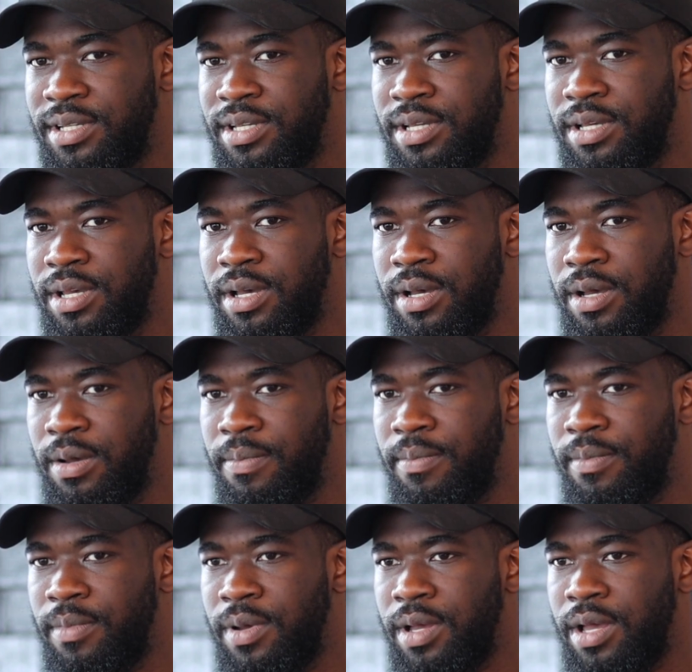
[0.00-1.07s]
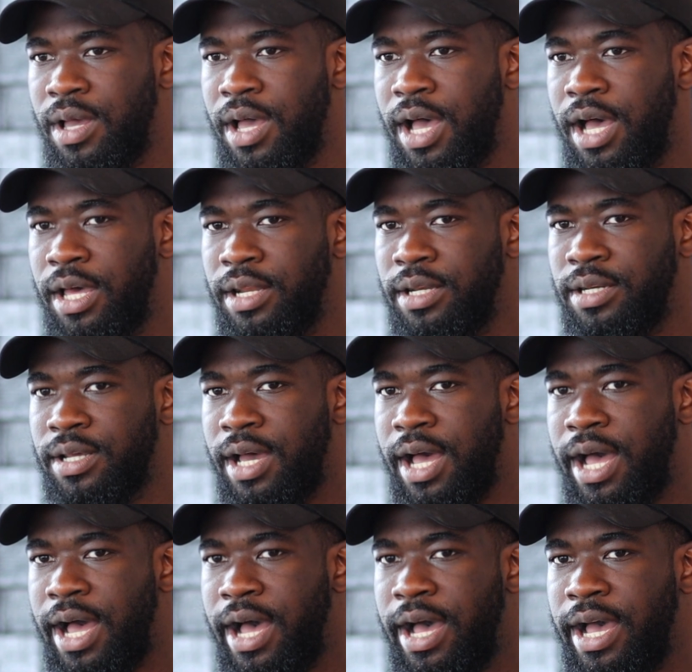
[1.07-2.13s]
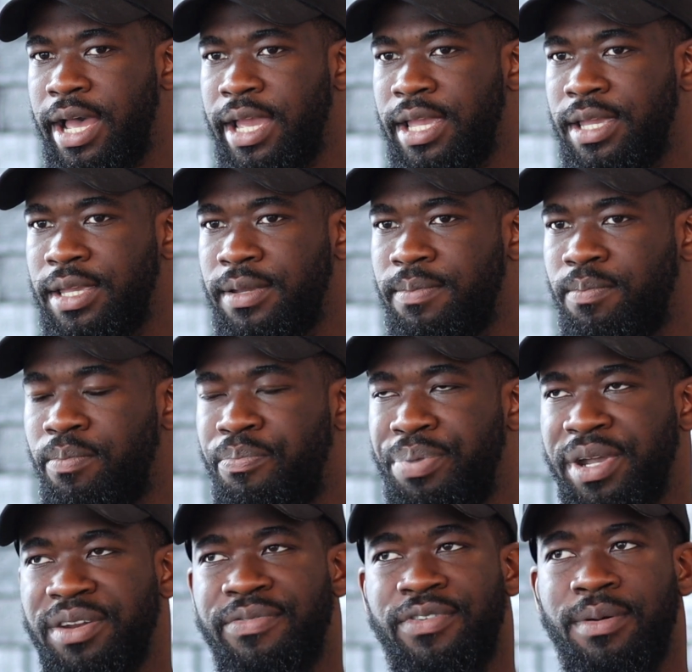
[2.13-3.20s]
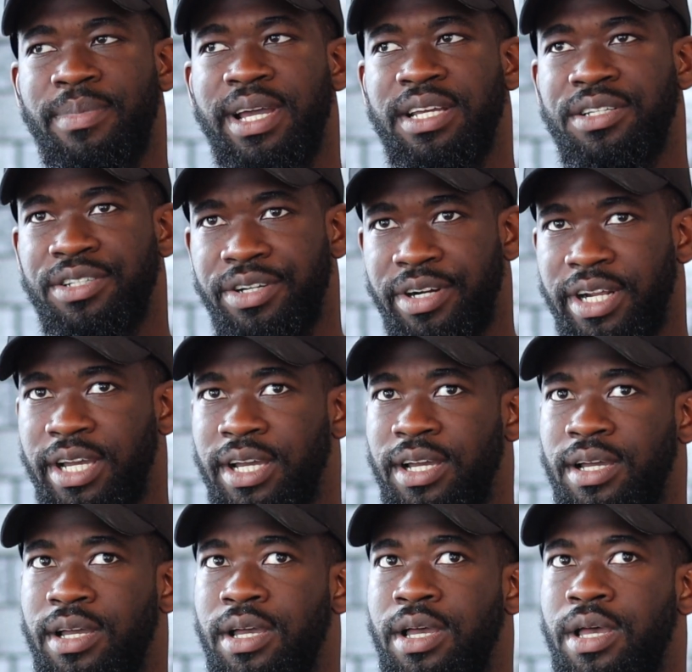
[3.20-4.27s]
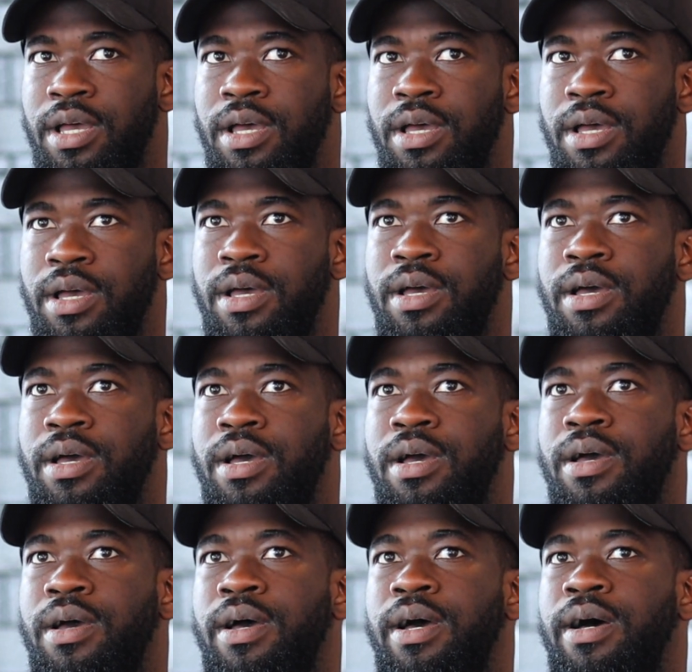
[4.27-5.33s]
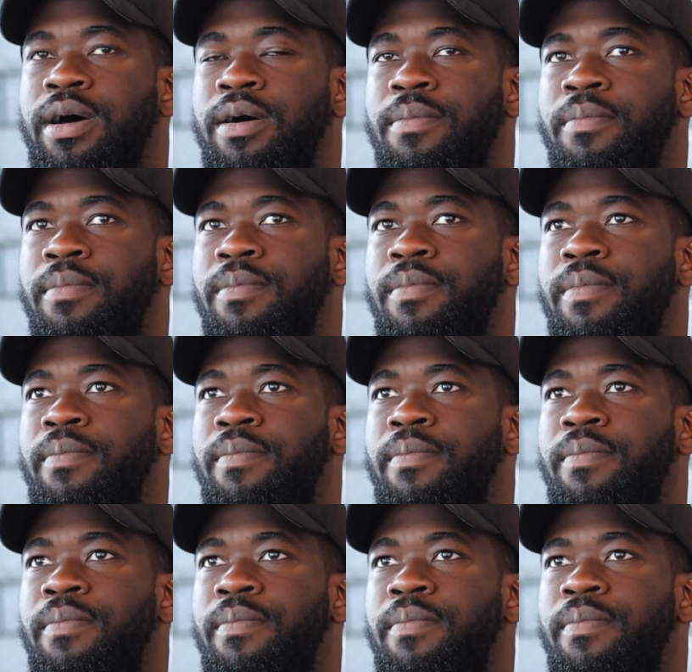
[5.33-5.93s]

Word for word: Mm-hmm. Um, and I, being from Nigeria, um,